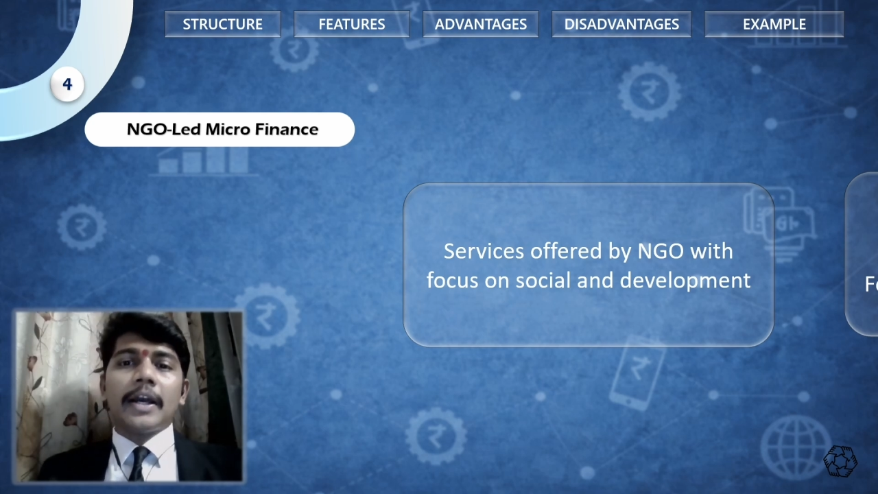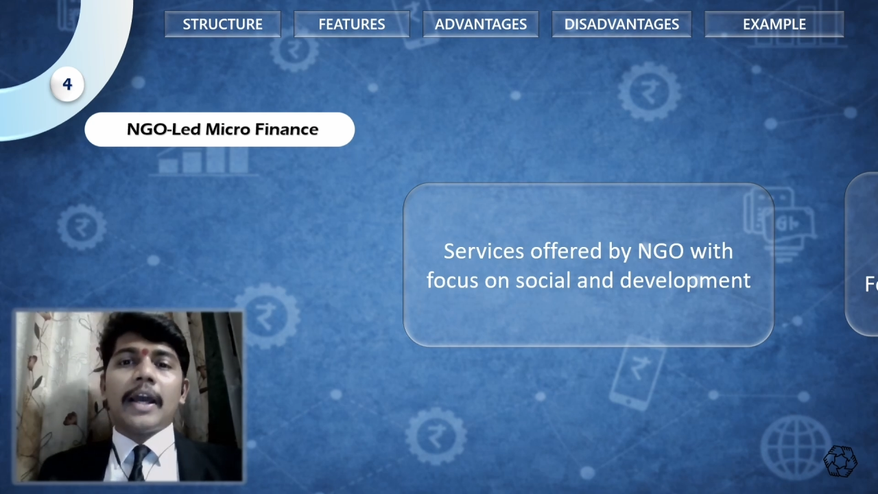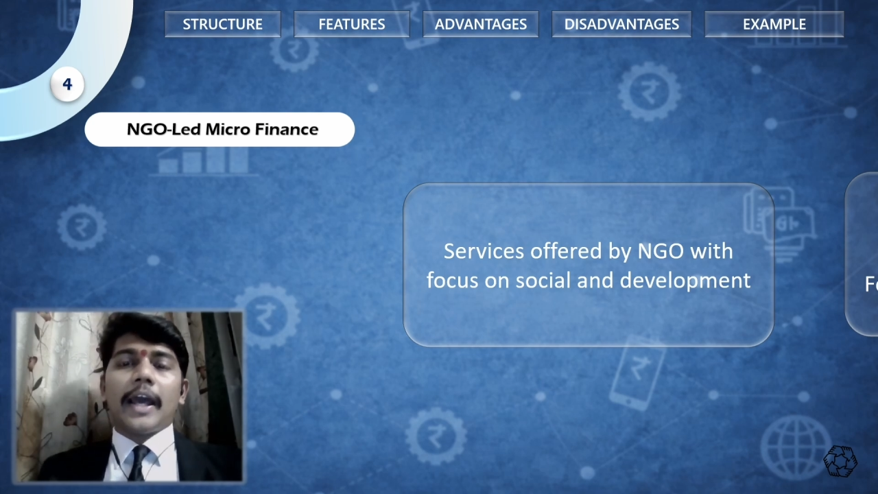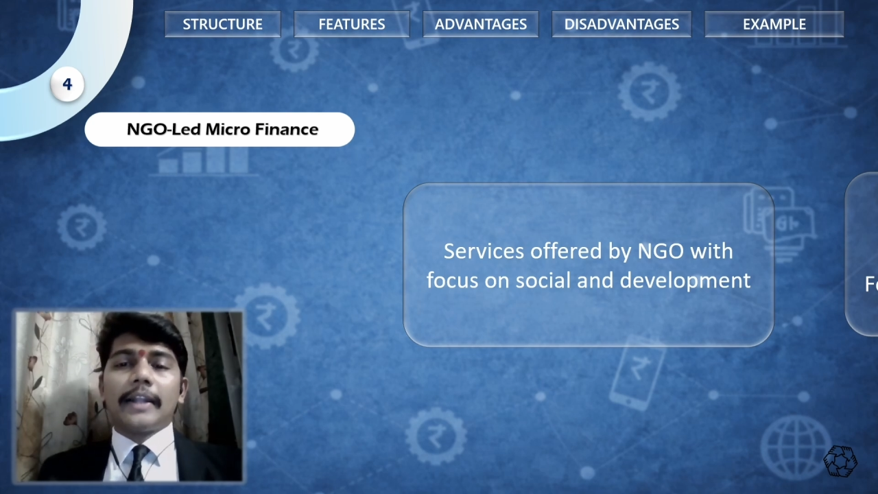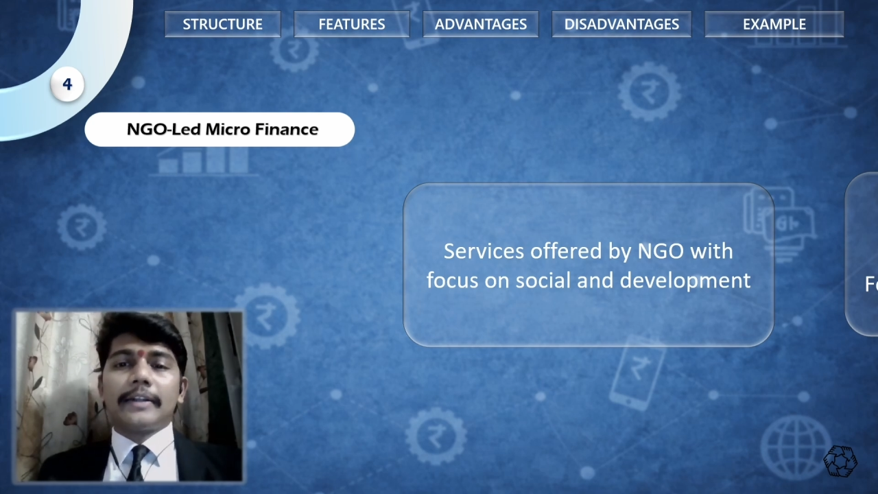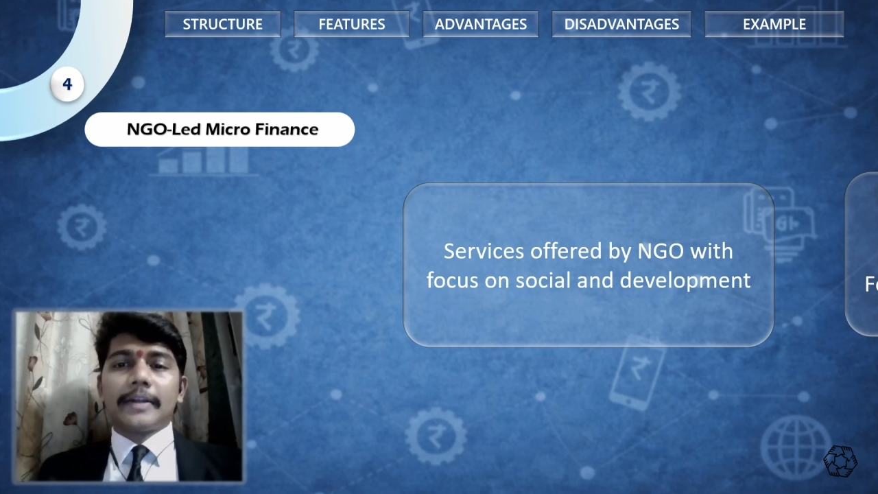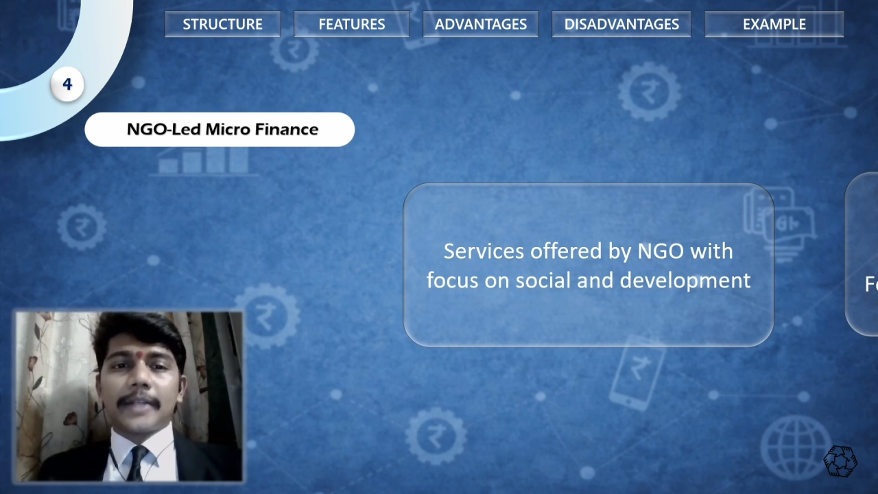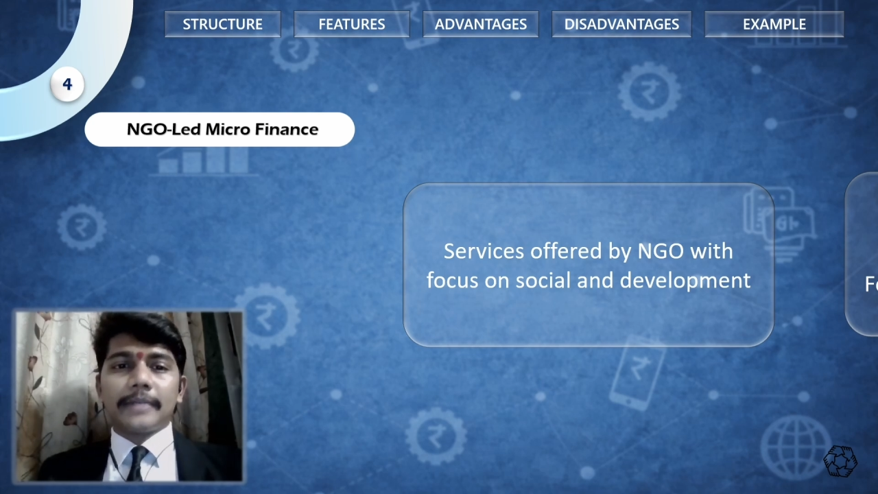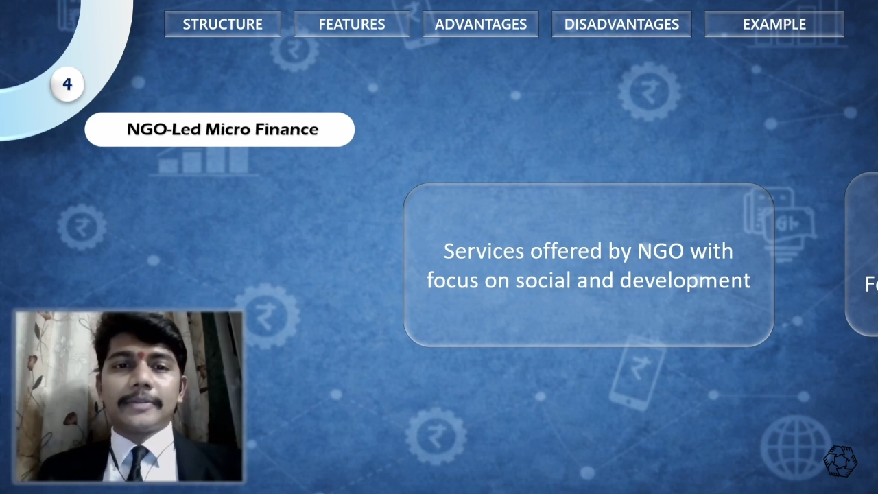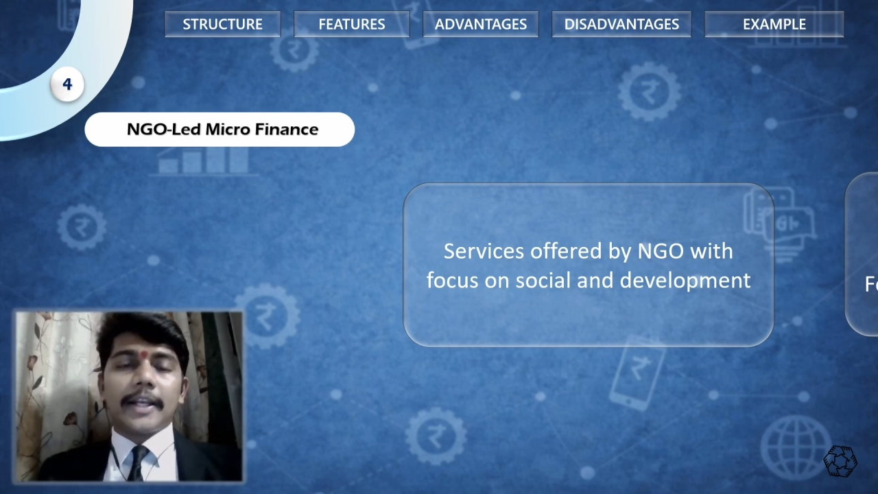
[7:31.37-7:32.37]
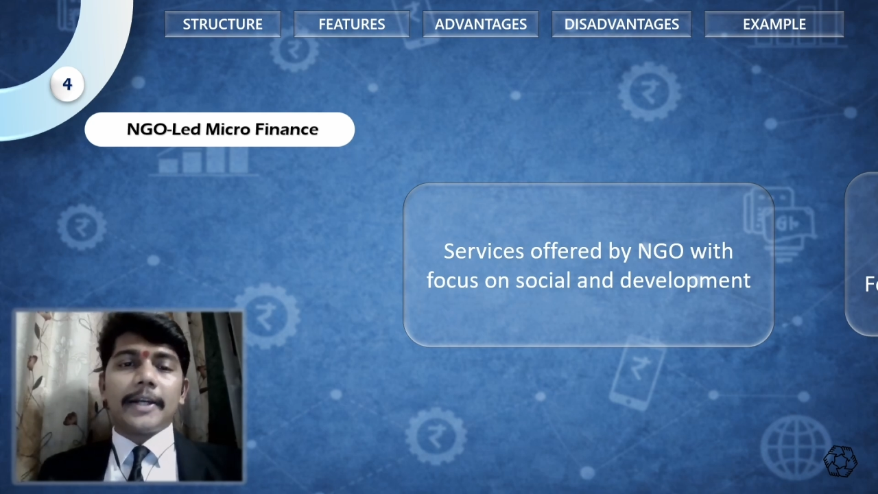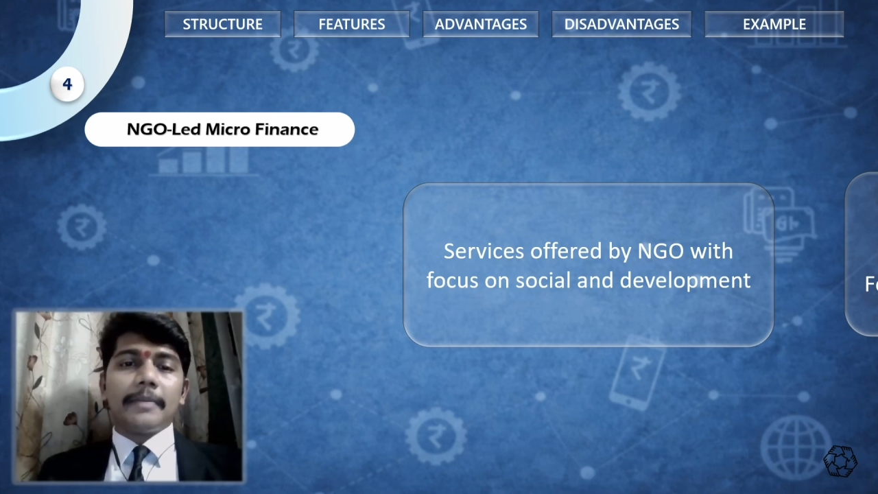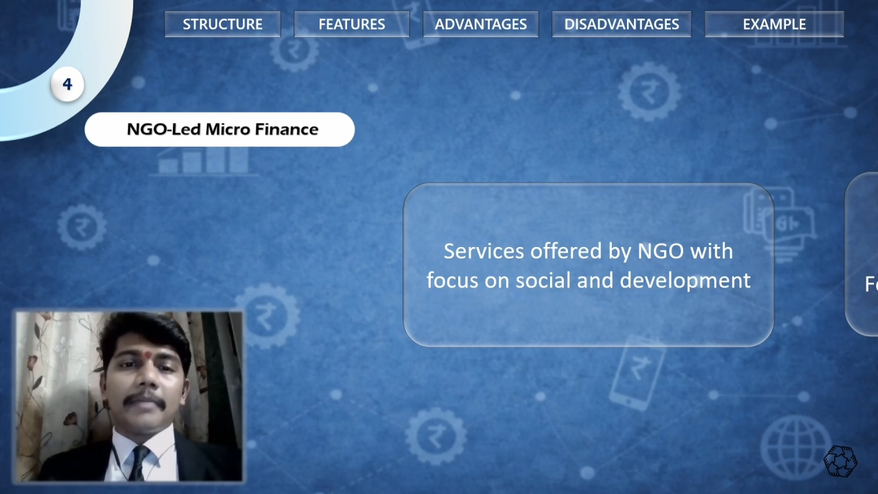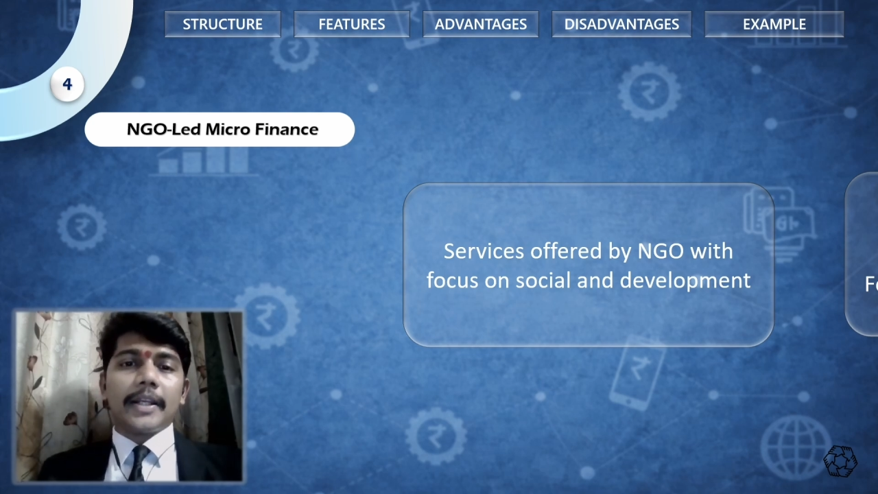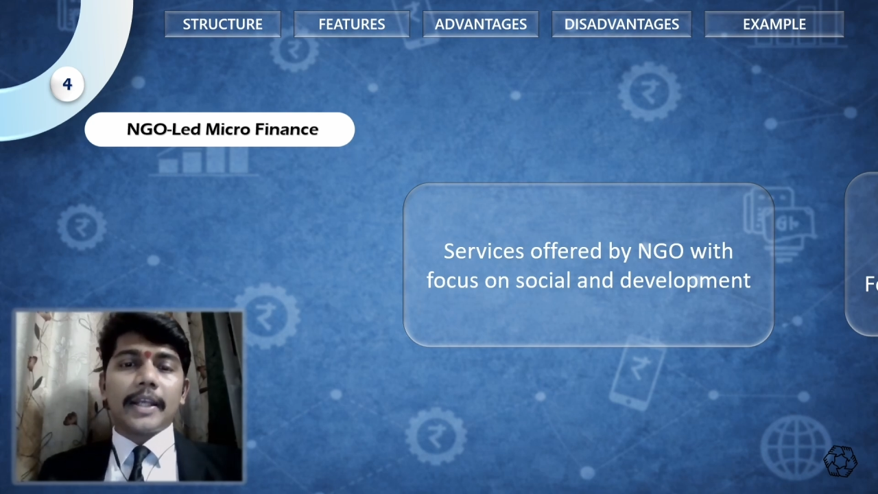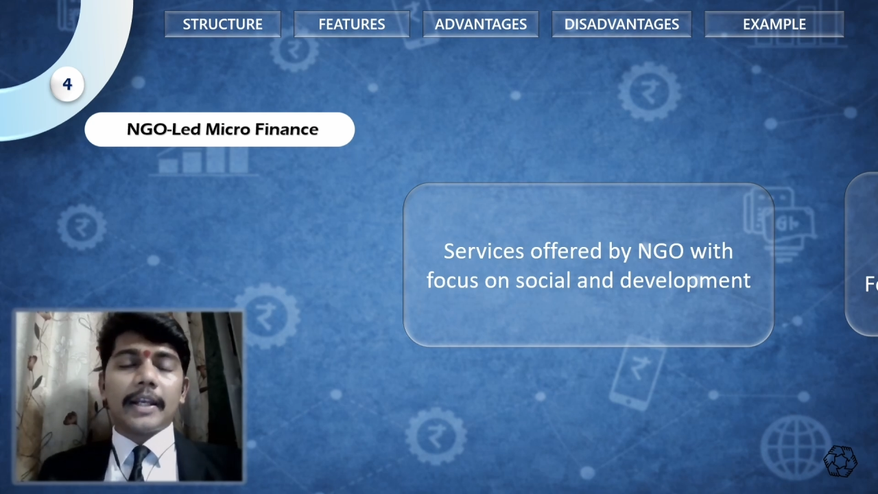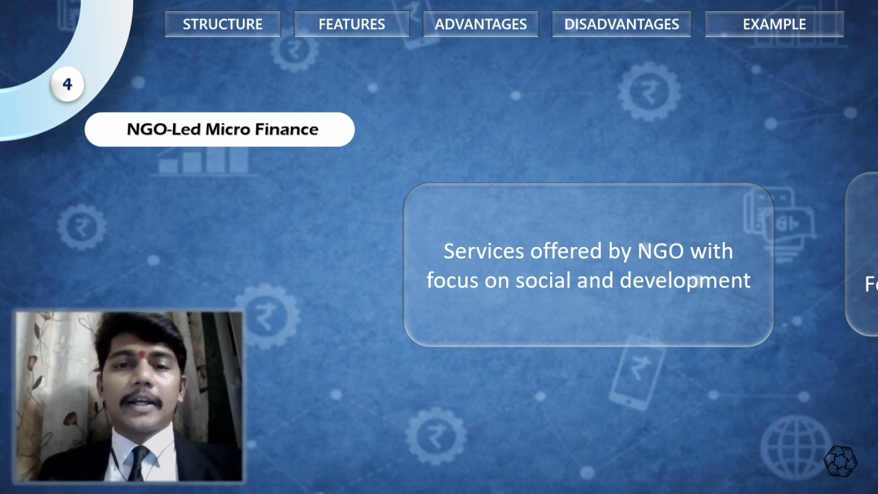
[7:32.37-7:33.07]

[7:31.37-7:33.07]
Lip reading: and sometimes lend money and